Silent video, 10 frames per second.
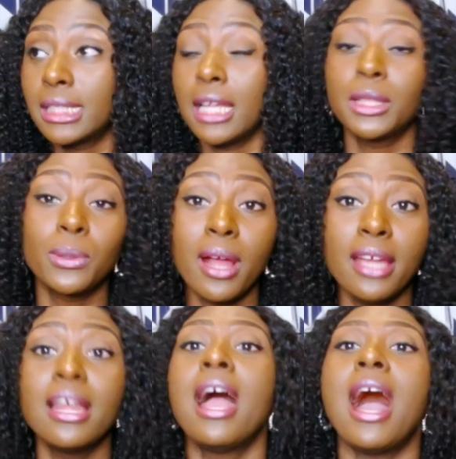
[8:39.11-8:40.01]
10th
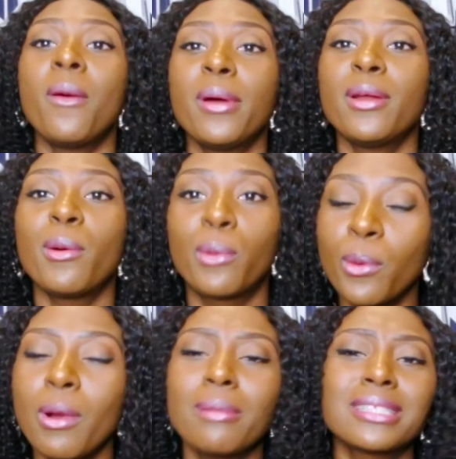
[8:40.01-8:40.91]
grade, I went on
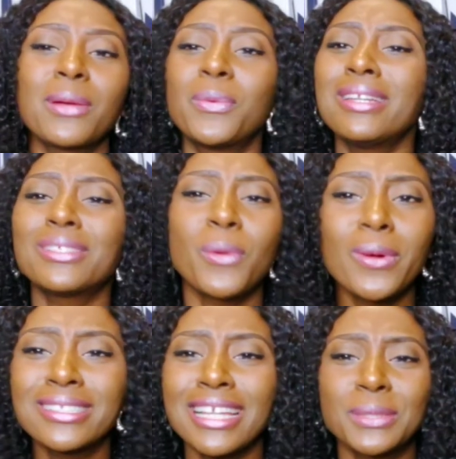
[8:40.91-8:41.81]
Google. I was like, what is
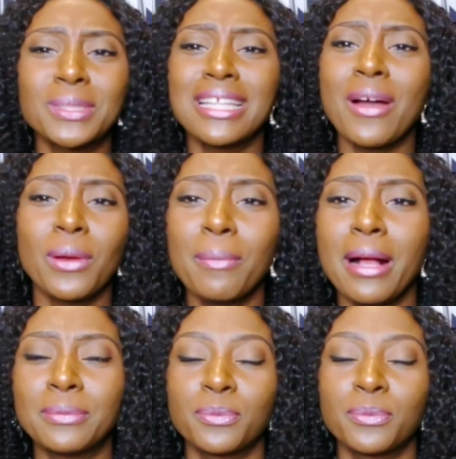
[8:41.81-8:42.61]
oral sex? What's that all about?